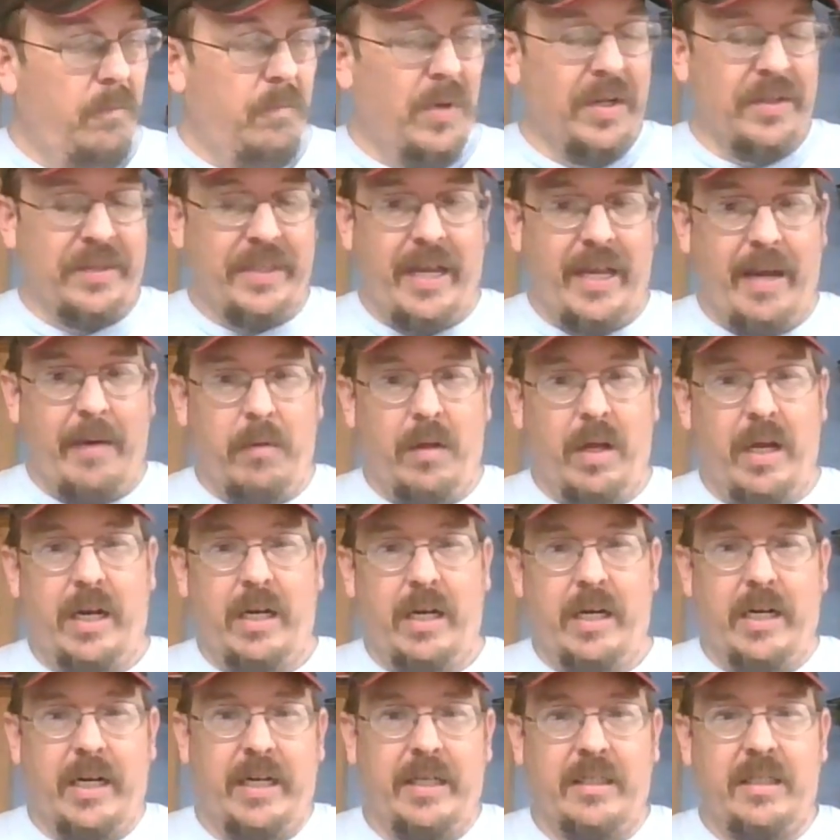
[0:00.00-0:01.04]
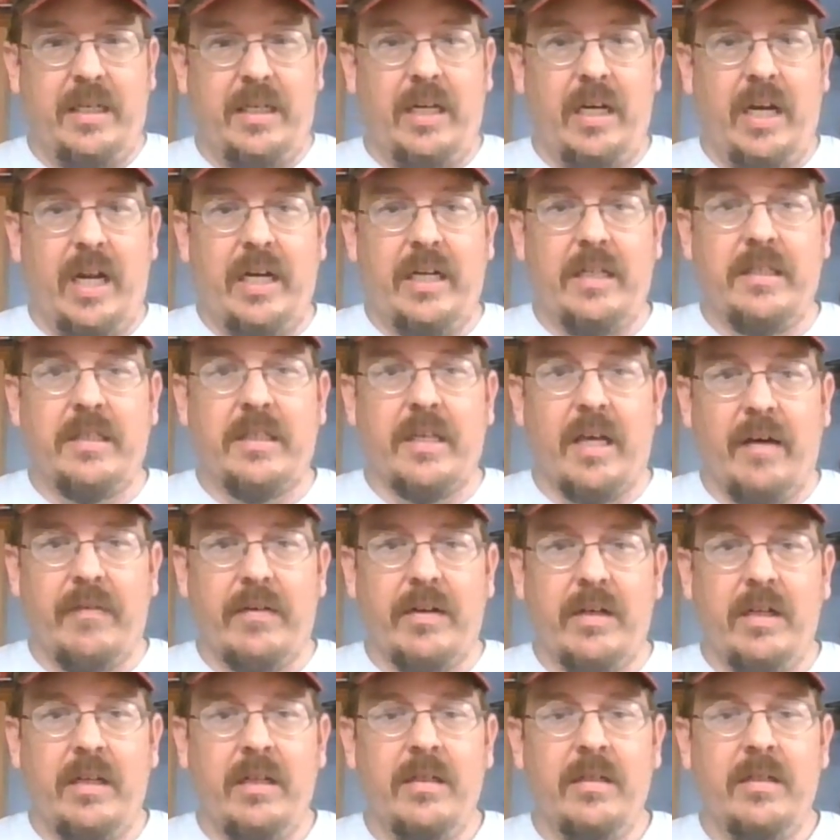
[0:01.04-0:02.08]
built that plane in
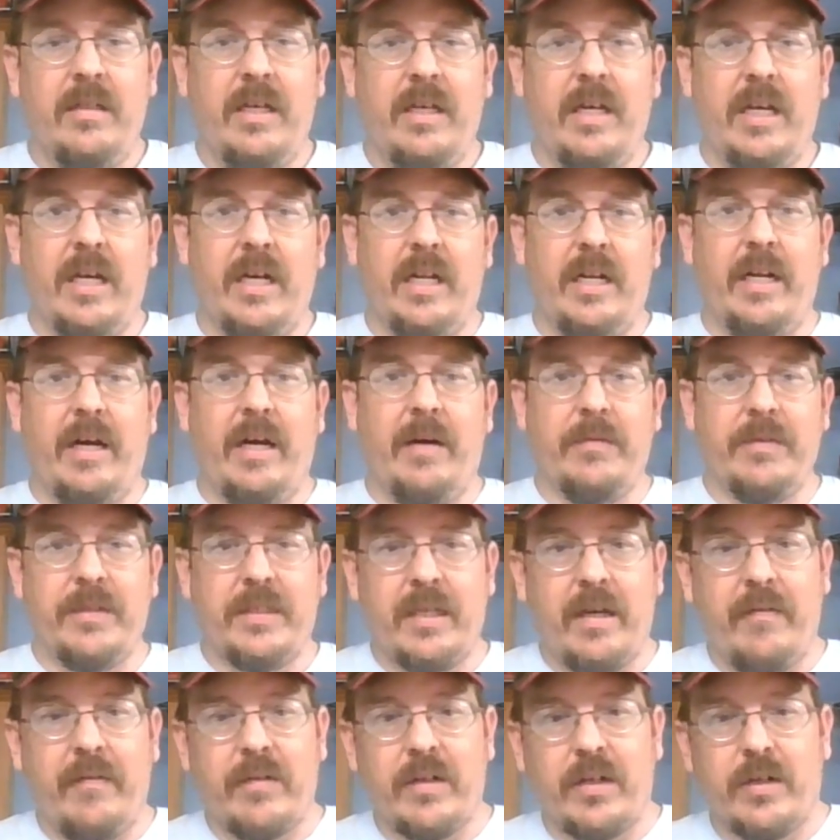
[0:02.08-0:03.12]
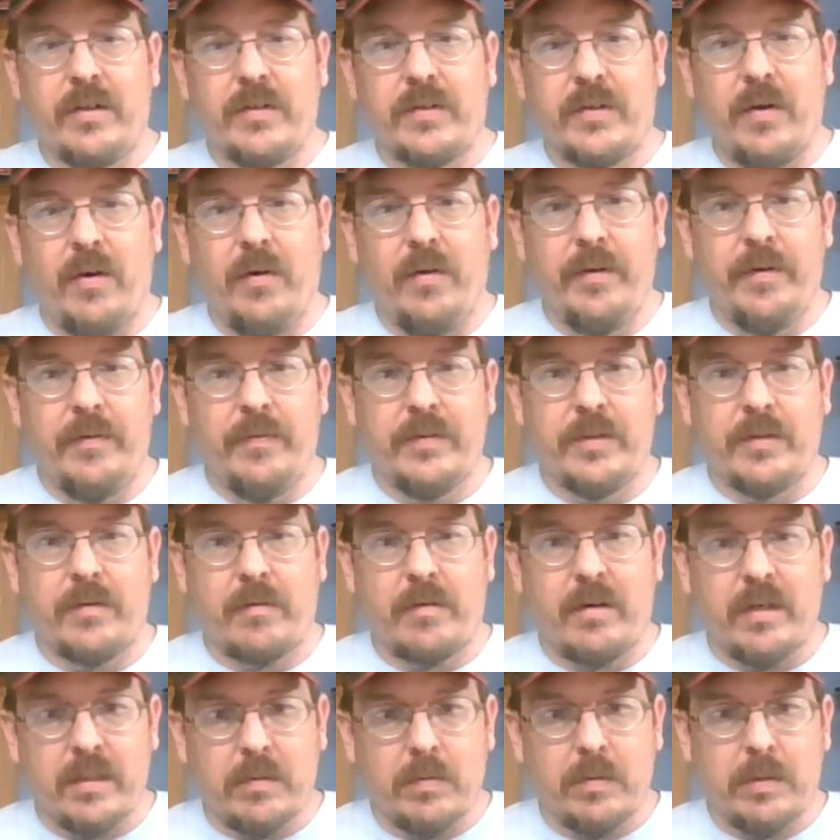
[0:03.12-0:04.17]
1987, and I was 7 years old. It was a
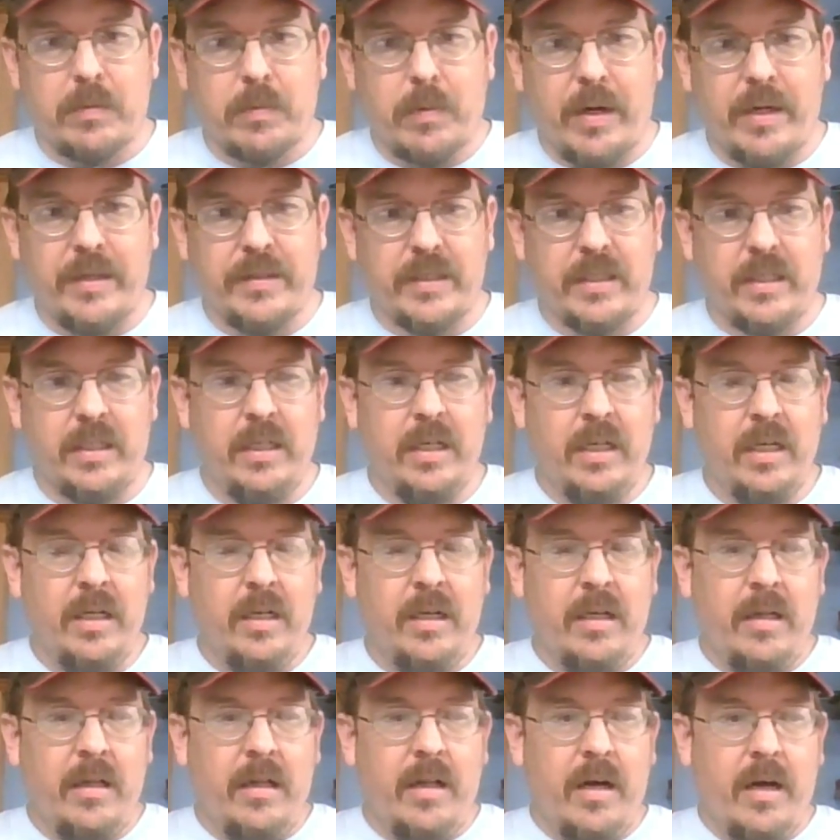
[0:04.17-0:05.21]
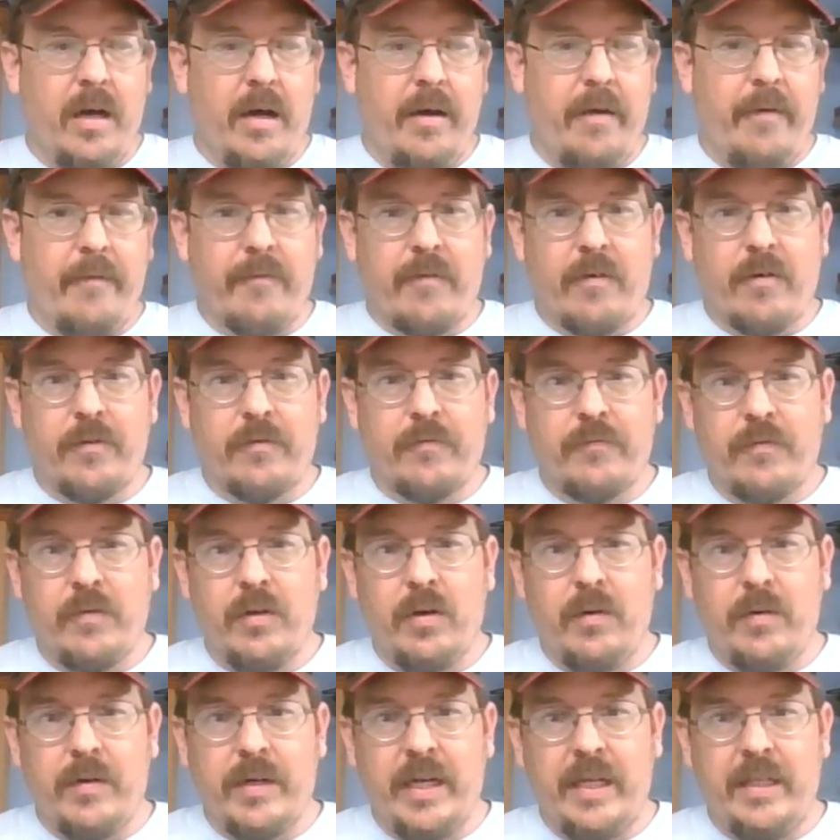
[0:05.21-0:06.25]
Christmas present. It first
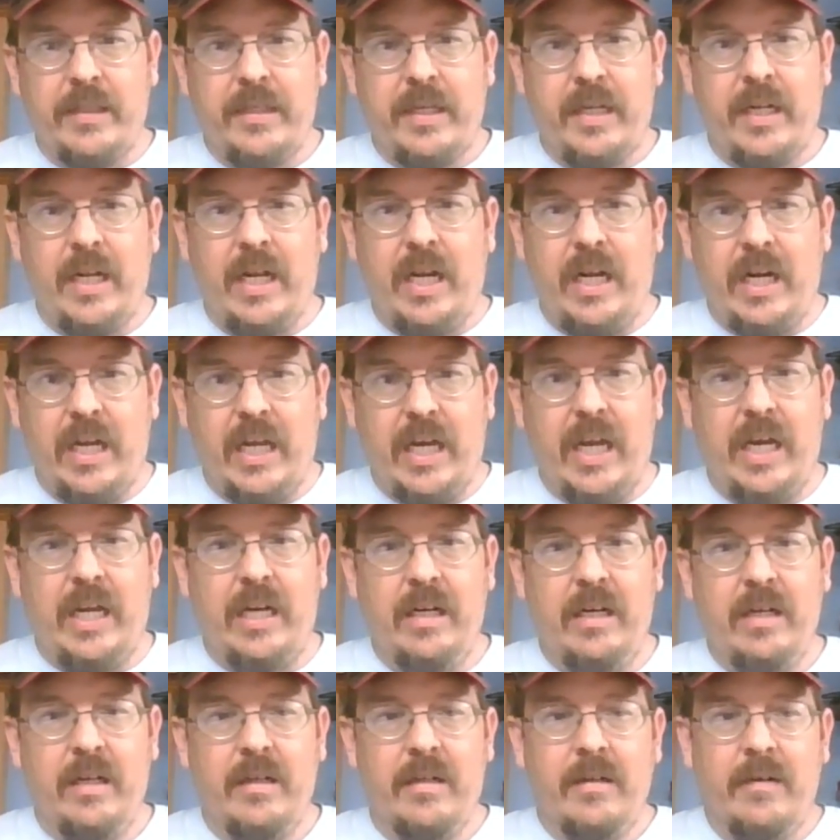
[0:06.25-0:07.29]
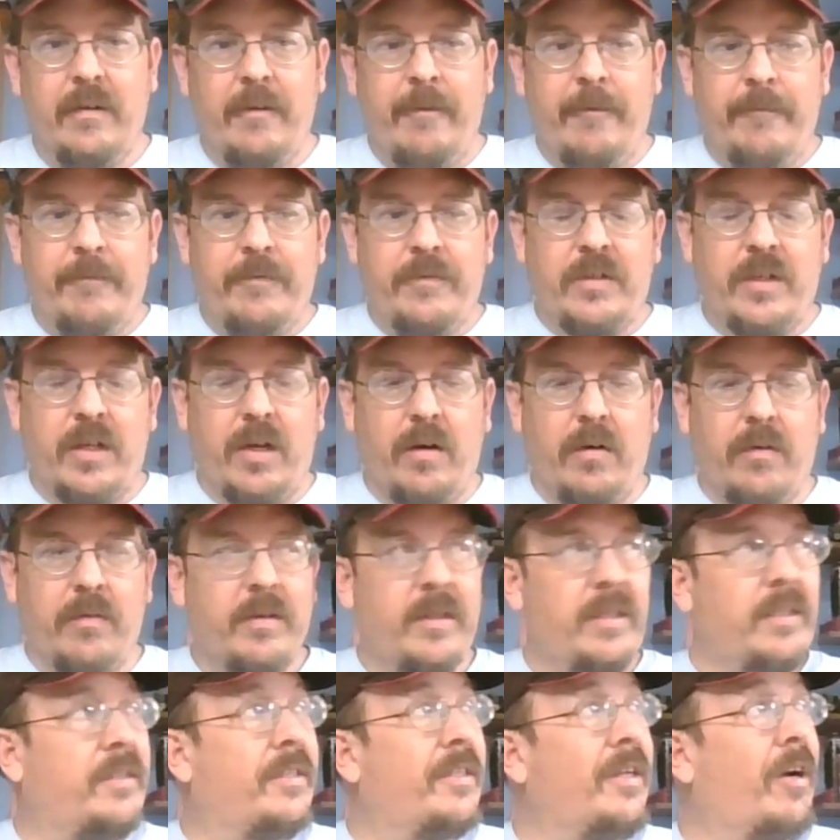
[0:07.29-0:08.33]
flew in 1988, so
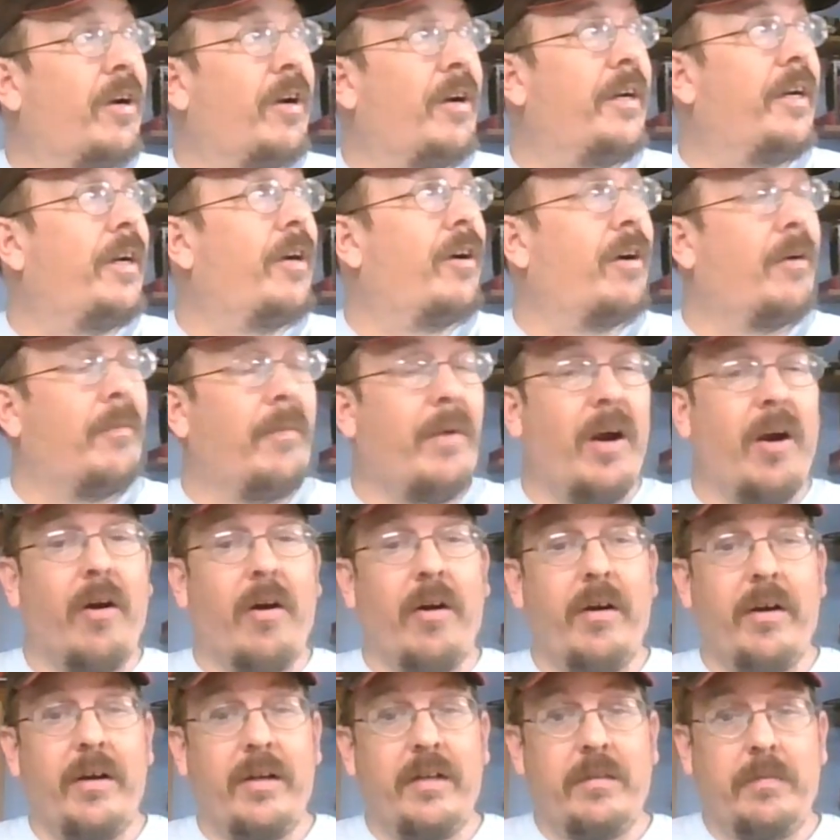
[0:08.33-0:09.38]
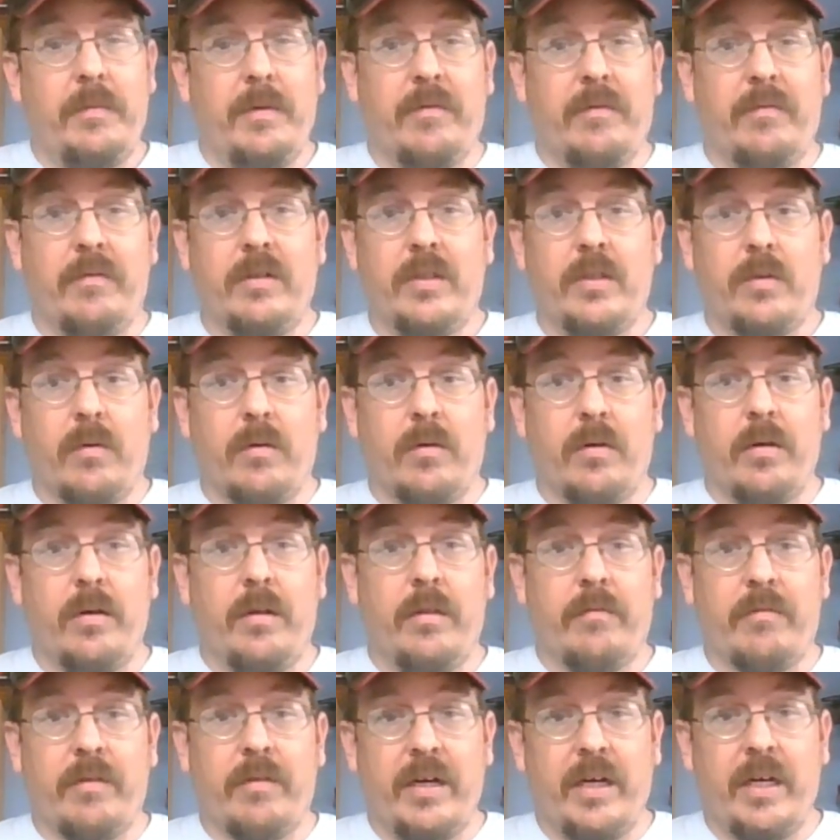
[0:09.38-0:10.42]
it's near and dear to my heart. It's been restored
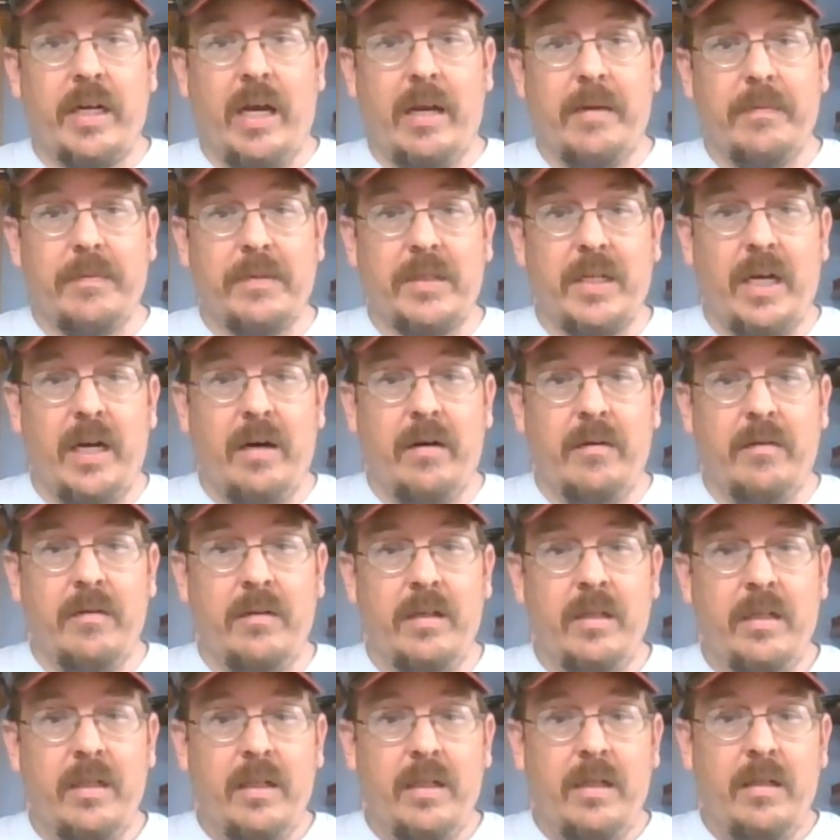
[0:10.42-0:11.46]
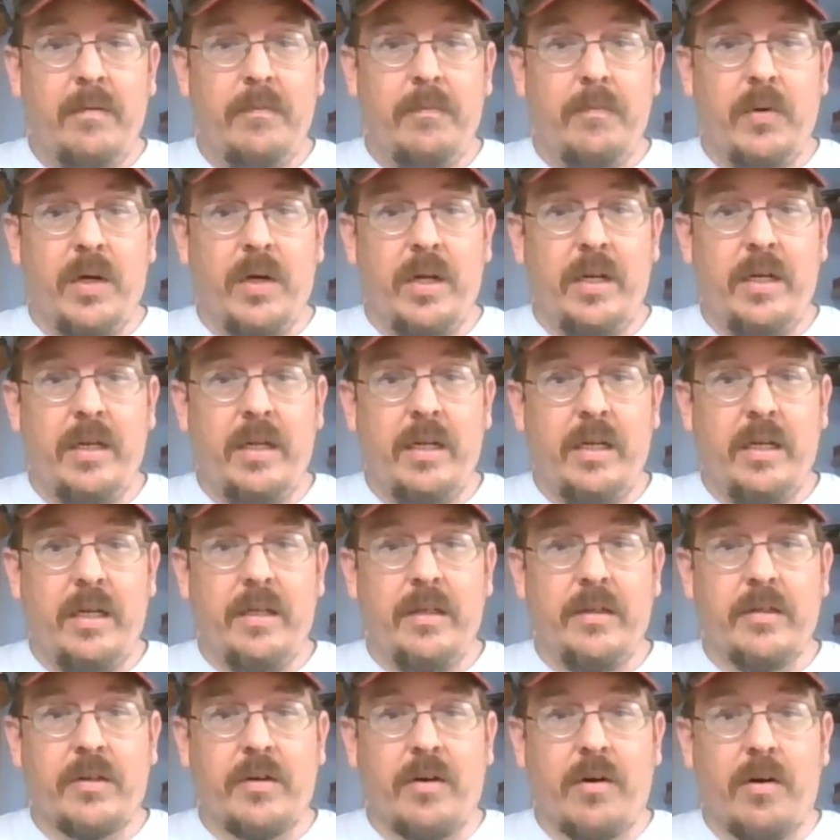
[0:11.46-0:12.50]
3 times now, but it
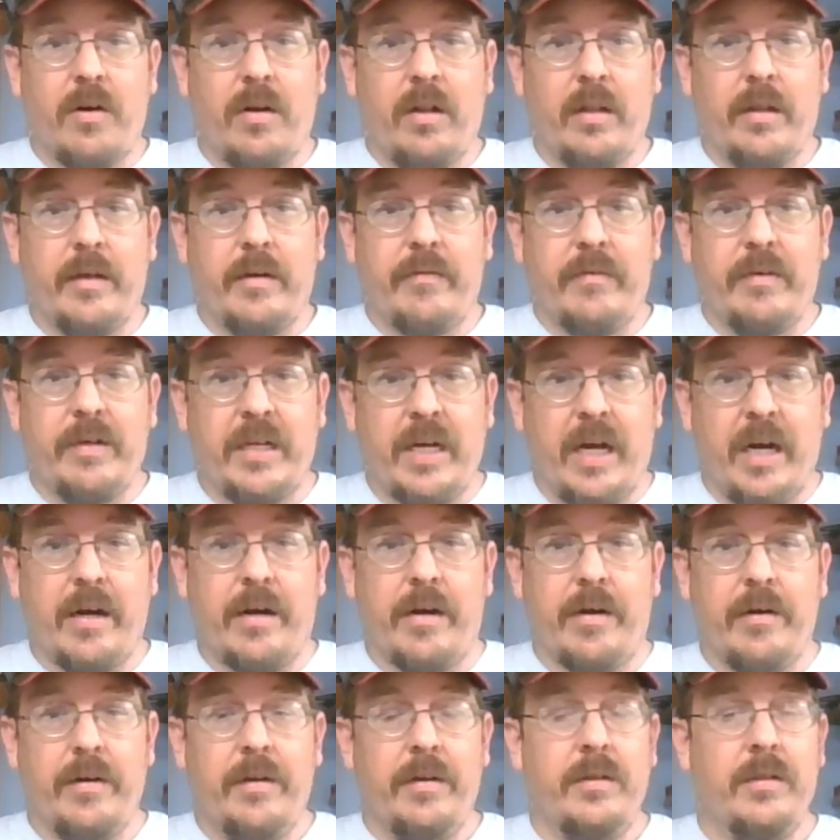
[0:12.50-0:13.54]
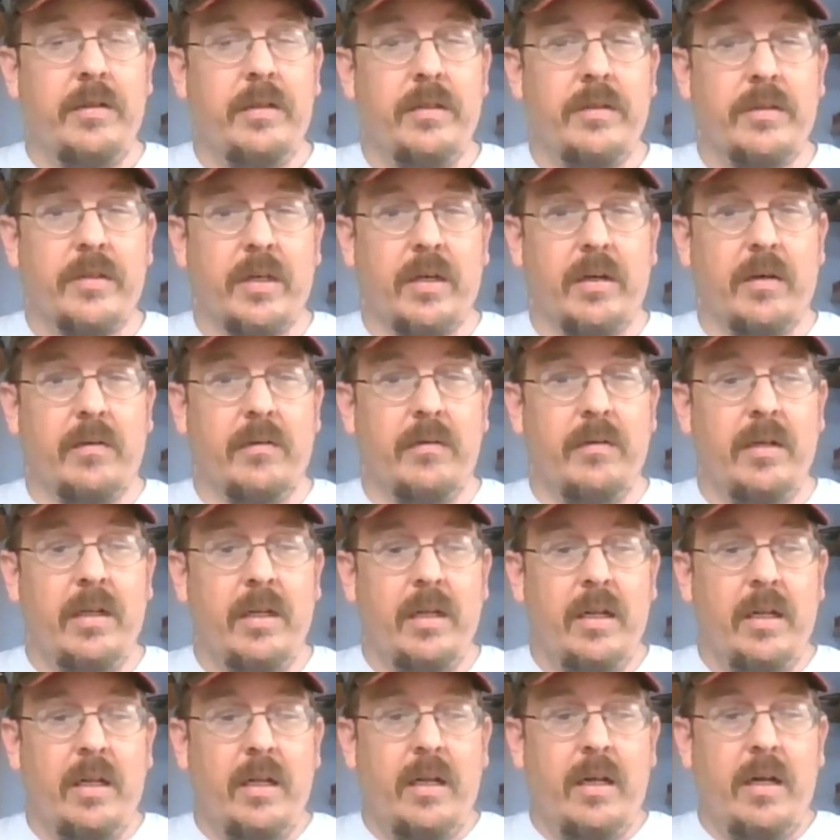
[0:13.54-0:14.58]
is currently retired. So,
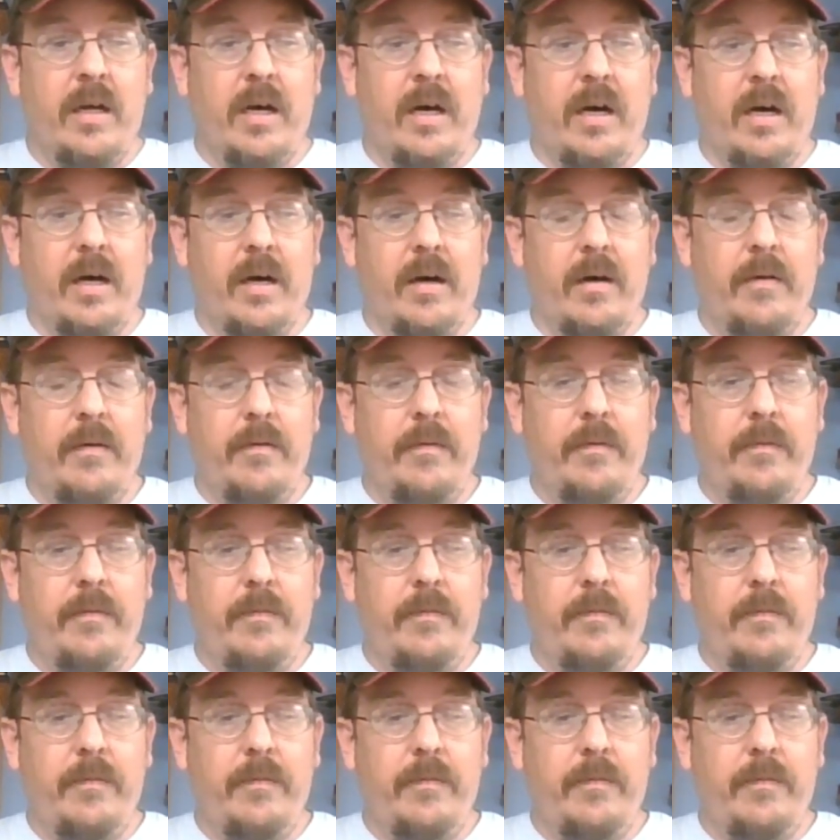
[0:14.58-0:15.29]
uh,